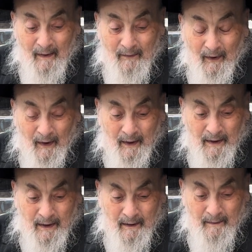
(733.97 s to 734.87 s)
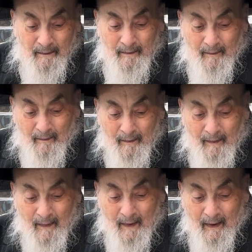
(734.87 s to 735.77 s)
V'oisem
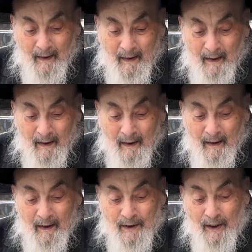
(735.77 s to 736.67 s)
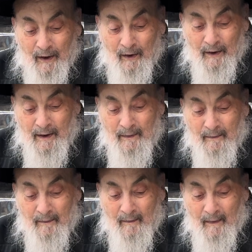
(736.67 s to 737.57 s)

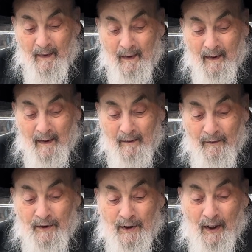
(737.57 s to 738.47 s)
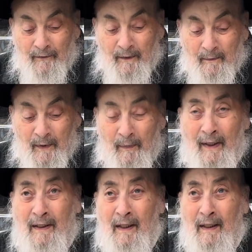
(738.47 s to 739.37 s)
she'rotzim v'shavim
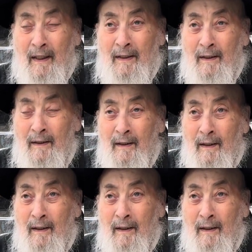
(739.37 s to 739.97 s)
bebeis HaKnesses,